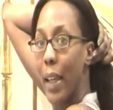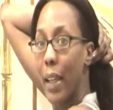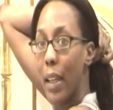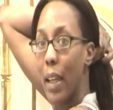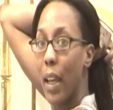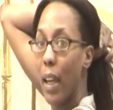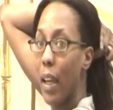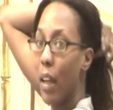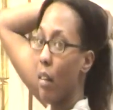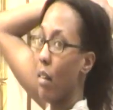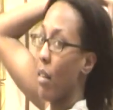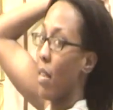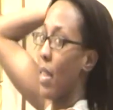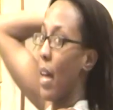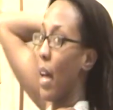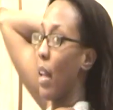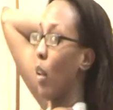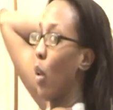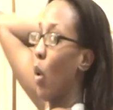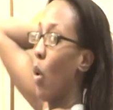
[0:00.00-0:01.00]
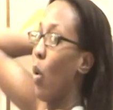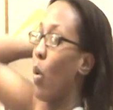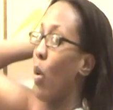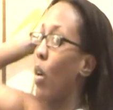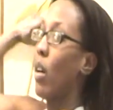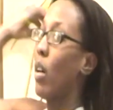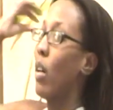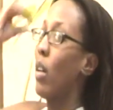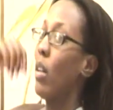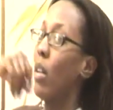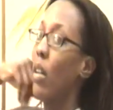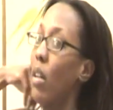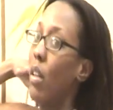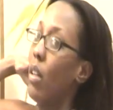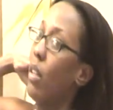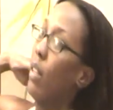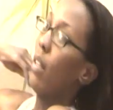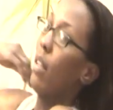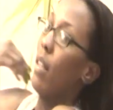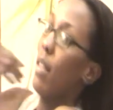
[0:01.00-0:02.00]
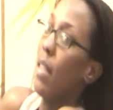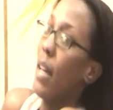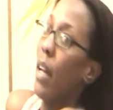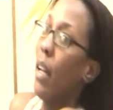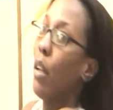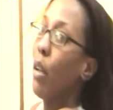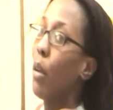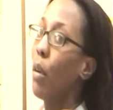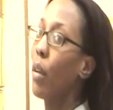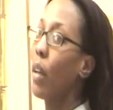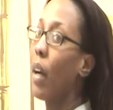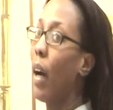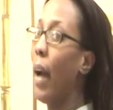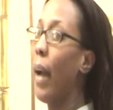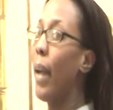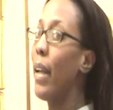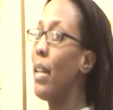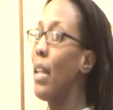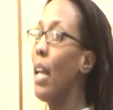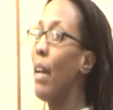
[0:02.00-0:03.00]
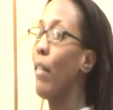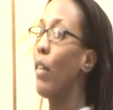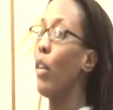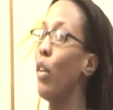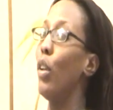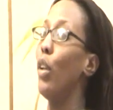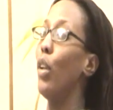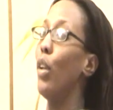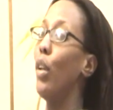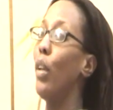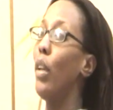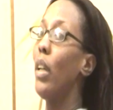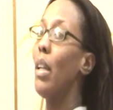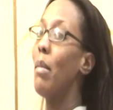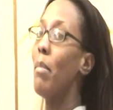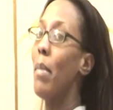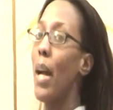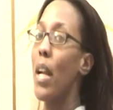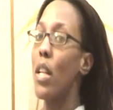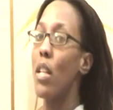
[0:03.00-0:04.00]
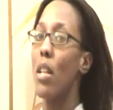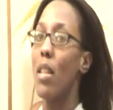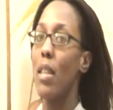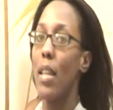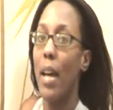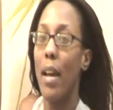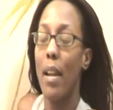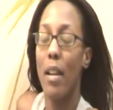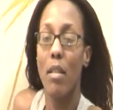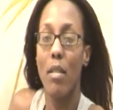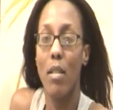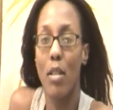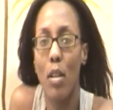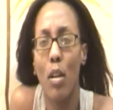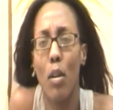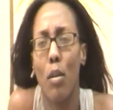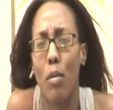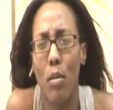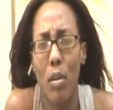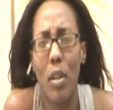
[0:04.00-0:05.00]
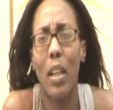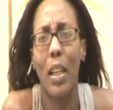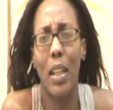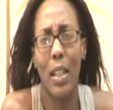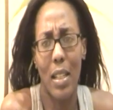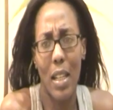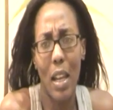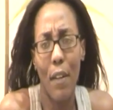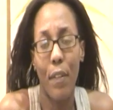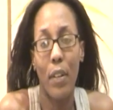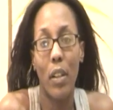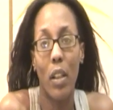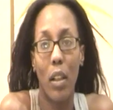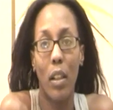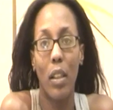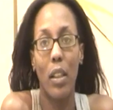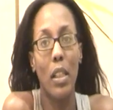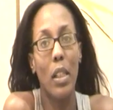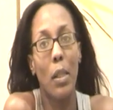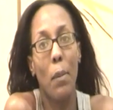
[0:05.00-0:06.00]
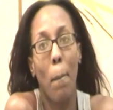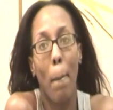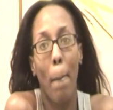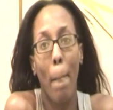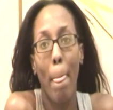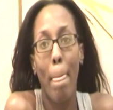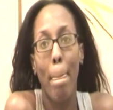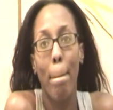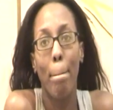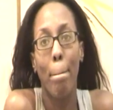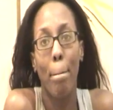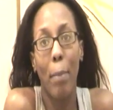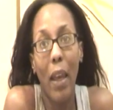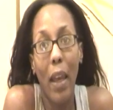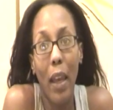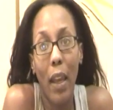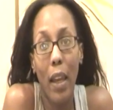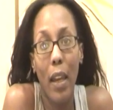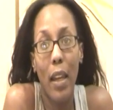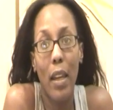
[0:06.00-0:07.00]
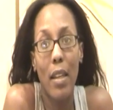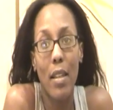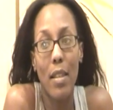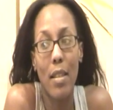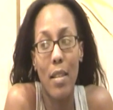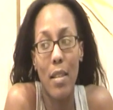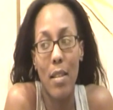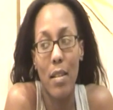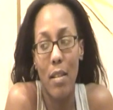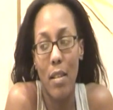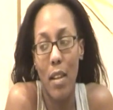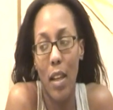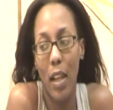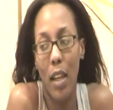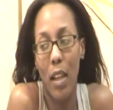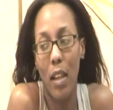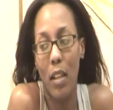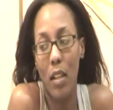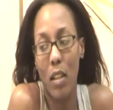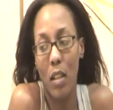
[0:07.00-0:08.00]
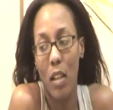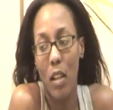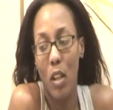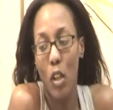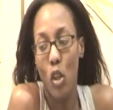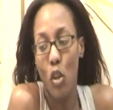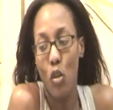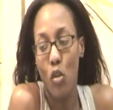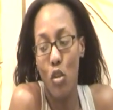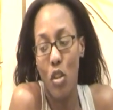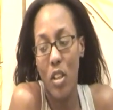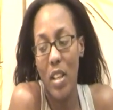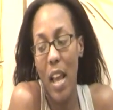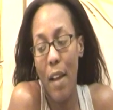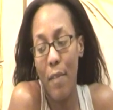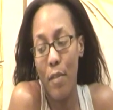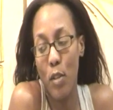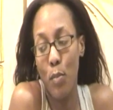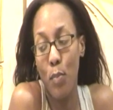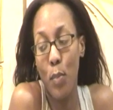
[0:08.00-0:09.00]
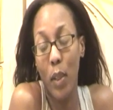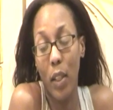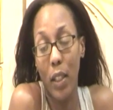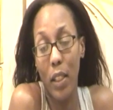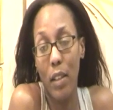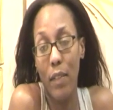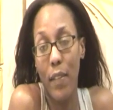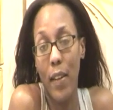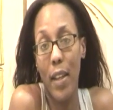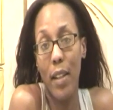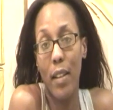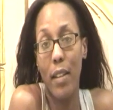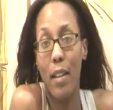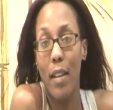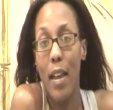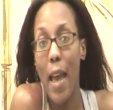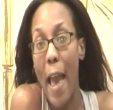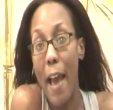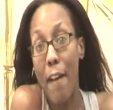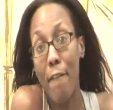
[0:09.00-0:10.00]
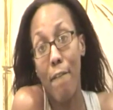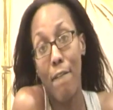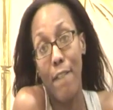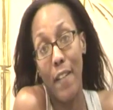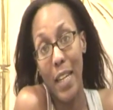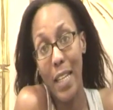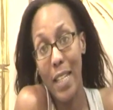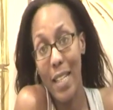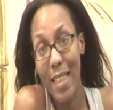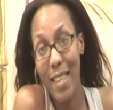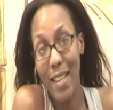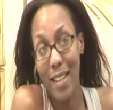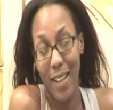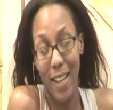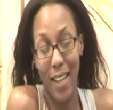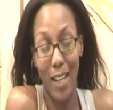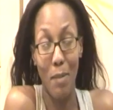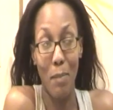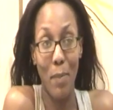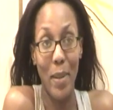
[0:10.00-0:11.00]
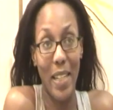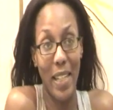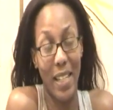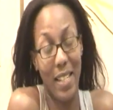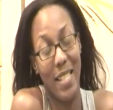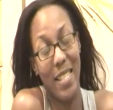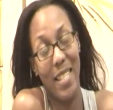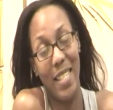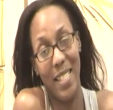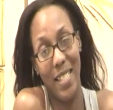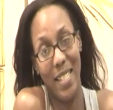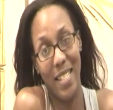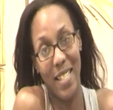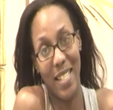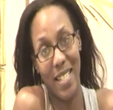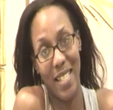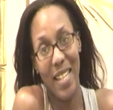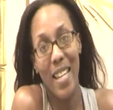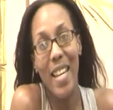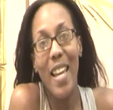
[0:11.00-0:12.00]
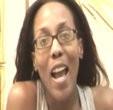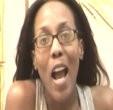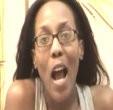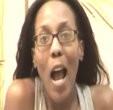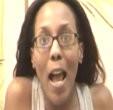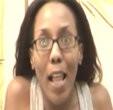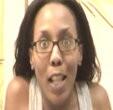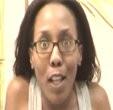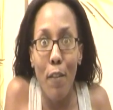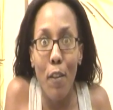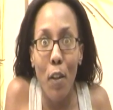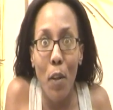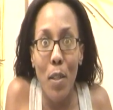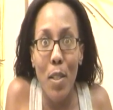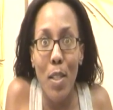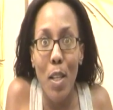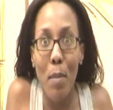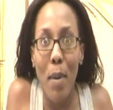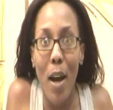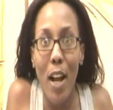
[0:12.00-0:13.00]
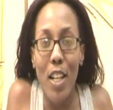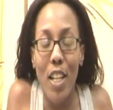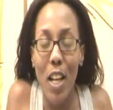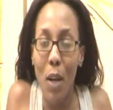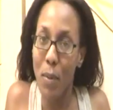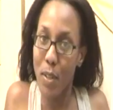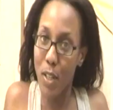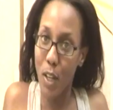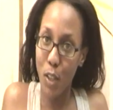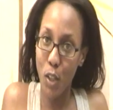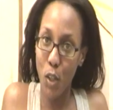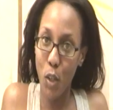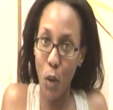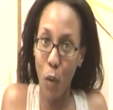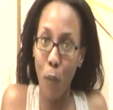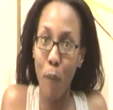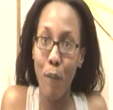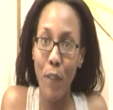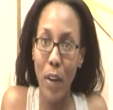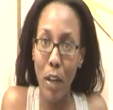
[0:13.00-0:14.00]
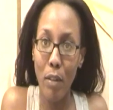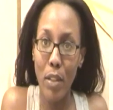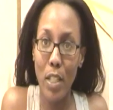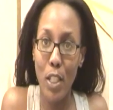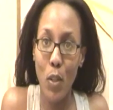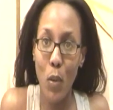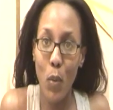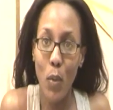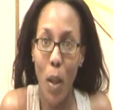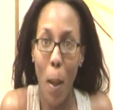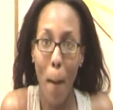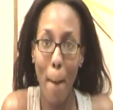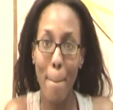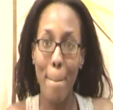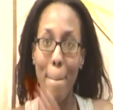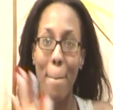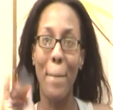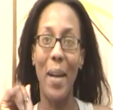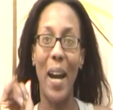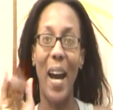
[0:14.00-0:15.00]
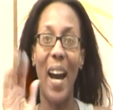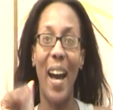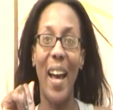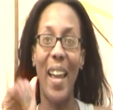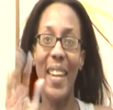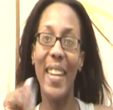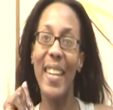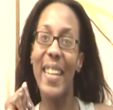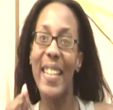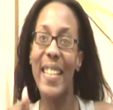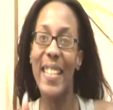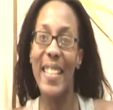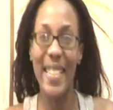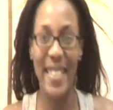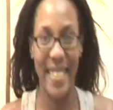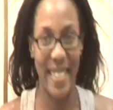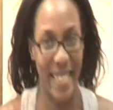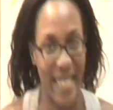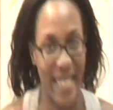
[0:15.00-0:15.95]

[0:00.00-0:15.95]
like hair that long that long I never imagined that so it definitely pays and you just have to believe it have faith and be consistent I love you all so much I will talk to you all very soon bye